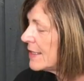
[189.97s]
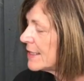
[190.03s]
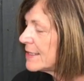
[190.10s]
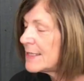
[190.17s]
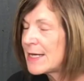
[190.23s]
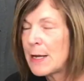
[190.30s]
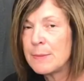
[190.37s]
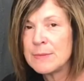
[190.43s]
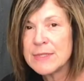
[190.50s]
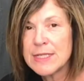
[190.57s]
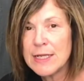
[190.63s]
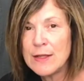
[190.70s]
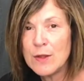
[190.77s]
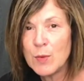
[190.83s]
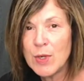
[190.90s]
The stems
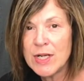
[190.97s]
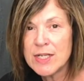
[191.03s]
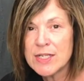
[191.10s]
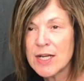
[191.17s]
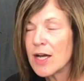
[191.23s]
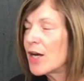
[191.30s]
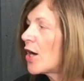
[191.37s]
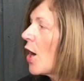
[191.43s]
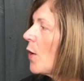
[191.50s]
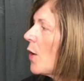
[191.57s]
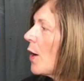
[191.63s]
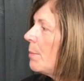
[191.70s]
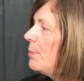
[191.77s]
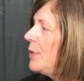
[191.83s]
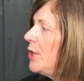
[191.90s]
in the winter go a
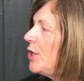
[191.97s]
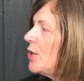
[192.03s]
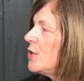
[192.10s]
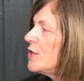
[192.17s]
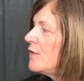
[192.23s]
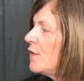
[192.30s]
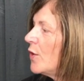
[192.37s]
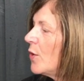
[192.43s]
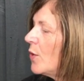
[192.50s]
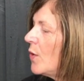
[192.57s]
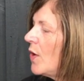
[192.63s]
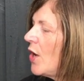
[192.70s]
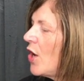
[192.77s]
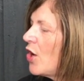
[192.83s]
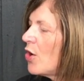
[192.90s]
beautiful
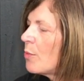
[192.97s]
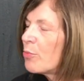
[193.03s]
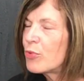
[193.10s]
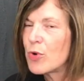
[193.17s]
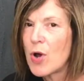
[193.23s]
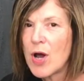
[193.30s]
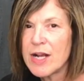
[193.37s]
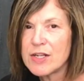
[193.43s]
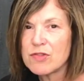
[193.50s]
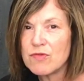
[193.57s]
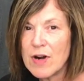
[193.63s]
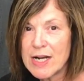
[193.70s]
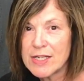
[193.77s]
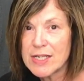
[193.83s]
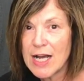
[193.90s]
bright
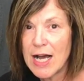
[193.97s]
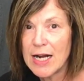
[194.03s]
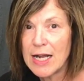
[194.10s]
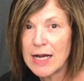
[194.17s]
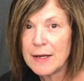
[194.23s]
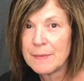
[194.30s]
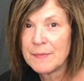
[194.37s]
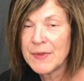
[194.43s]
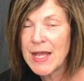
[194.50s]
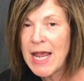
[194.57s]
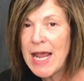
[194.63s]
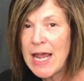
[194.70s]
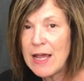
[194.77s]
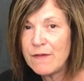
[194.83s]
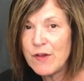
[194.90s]
red colour.
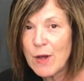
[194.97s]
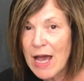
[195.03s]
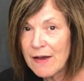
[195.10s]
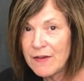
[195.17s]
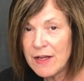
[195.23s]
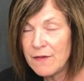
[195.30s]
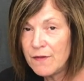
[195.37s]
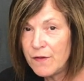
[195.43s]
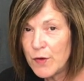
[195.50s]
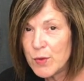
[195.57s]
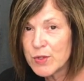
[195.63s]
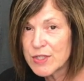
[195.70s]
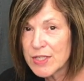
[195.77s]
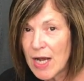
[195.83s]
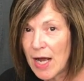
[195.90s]
If you have it in full
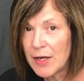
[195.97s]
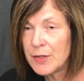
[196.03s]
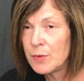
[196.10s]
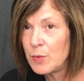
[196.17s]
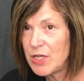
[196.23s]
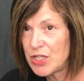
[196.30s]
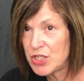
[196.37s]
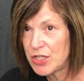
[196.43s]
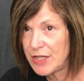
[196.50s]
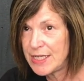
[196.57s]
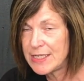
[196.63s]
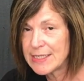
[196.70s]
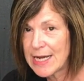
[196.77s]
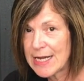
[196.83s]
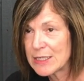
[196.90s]
sun, which
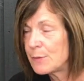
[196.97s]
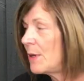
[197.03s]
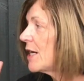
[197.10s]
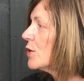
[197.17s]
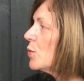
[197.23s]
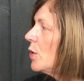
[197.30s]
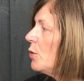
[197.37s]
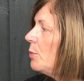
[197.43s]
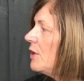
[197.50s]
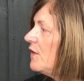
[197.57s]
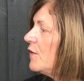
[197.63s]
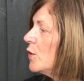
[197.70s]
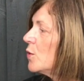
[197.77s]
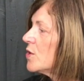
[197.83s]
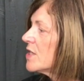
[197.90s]
this aspect will be
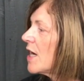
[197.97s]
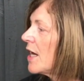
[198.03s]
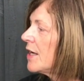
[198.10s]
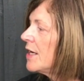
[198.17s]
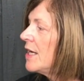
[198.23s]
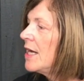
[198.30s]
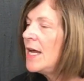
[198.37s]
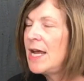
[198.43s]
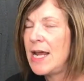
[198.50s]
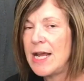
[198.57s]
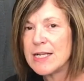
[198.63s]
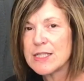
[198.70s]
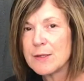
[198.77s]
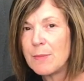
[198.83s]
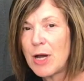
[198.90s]
full sun,
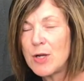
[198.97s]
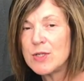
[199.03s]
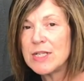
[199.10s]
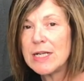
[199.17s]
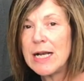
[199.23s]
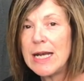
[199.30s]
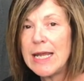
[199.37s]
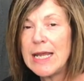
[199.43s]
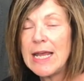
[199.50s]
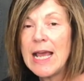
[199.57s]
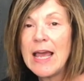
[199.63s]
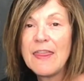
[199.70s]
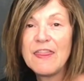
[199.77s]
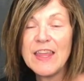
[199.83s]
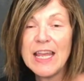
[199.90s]
it's supposedly
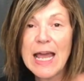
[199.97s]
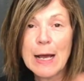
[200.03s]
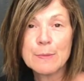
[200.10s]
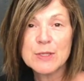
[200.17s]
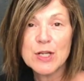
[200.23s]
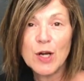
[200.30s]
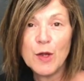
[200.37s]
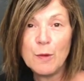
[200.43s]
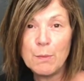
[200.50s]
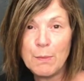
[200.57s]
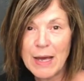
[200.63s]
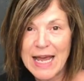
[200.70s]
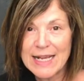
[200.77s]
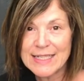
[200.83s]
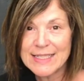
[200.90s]
the absolute
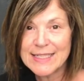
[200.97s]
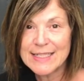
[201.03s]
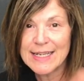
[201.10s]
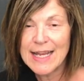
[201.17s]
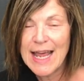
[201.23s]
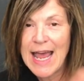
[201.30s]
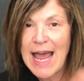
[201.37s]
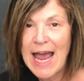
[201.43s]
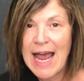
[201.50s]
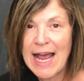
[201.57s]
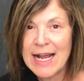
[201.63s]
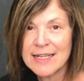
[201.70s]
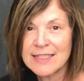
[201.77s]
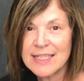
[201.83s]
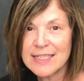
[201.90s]
best,
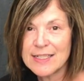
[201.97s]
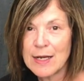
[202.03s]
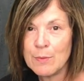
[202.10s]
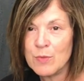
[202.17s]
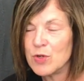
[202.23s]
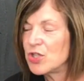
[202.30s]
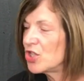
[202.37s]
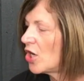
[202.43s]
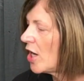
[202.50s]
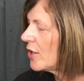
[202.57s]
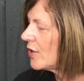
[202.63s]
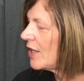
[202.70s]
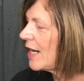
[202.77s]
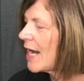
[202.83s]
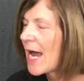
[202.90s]
and the sun will shine
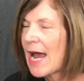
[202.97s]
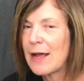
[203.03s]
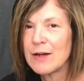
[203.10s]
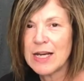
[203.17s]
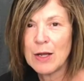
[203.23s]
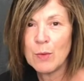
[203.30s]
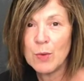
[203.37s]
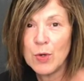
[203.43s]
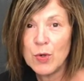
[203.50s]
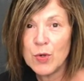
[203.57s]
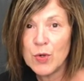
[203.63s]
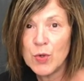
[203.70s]
on it and it will look